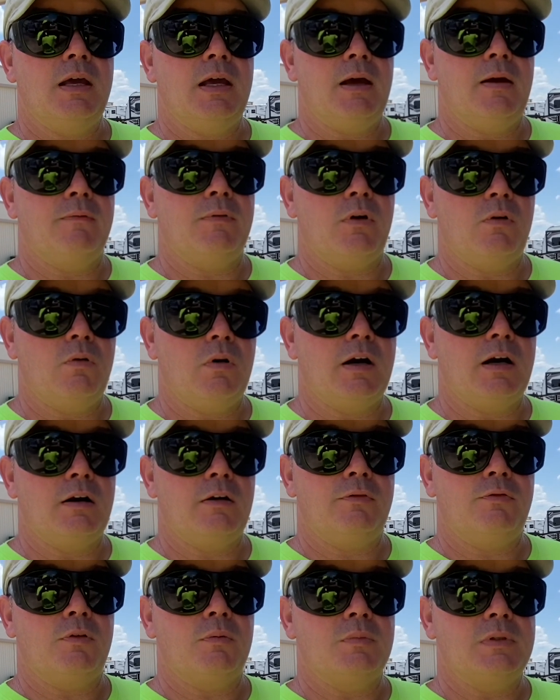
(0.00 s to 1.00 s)
have
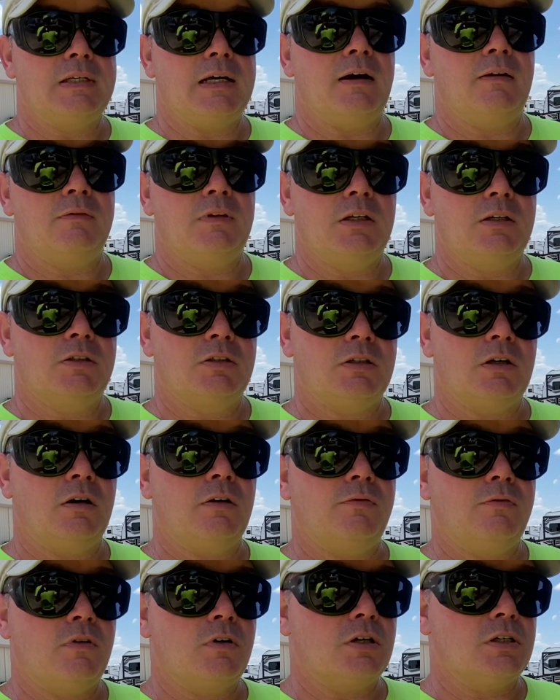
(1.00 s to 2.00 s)
acquired from
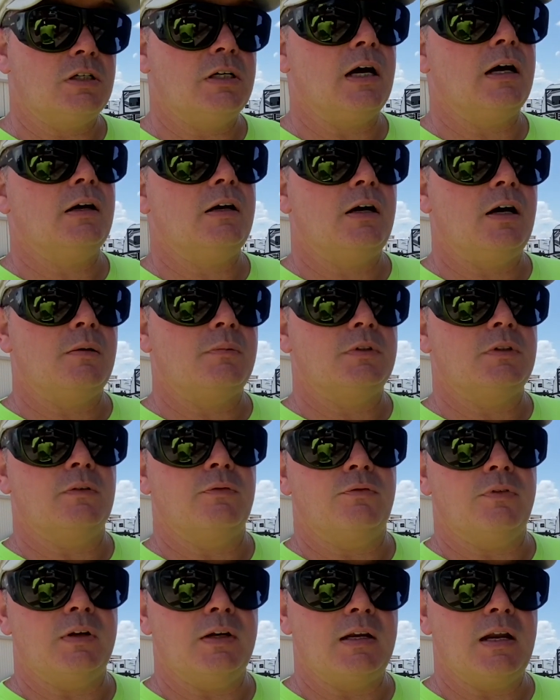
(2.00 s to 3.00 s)
SoutheastSoftwash.com. It's a
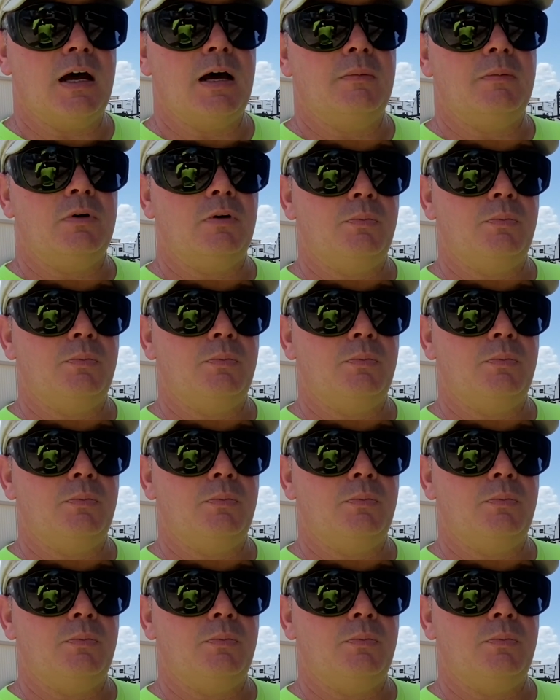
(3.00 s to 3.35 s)
phenomenal